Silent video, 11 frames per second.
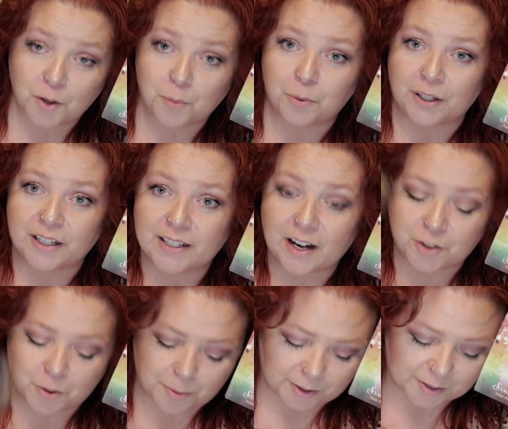putting down your
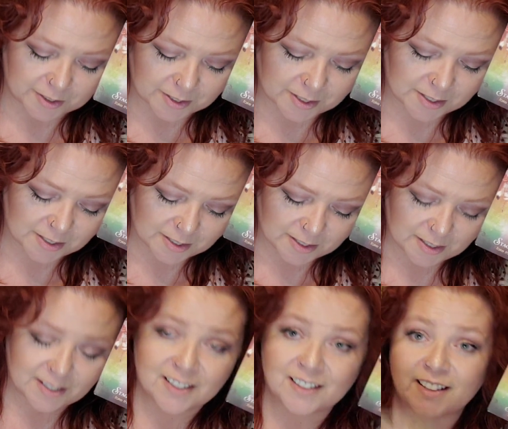burdens
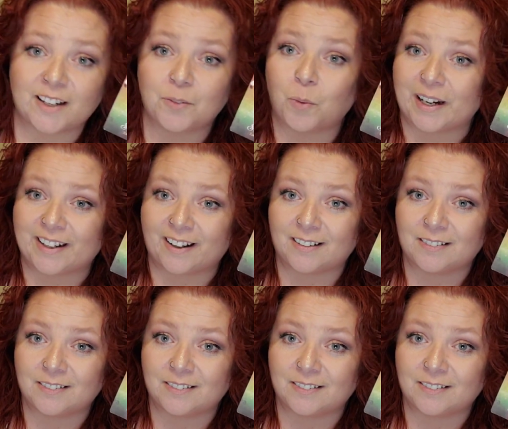and waiting.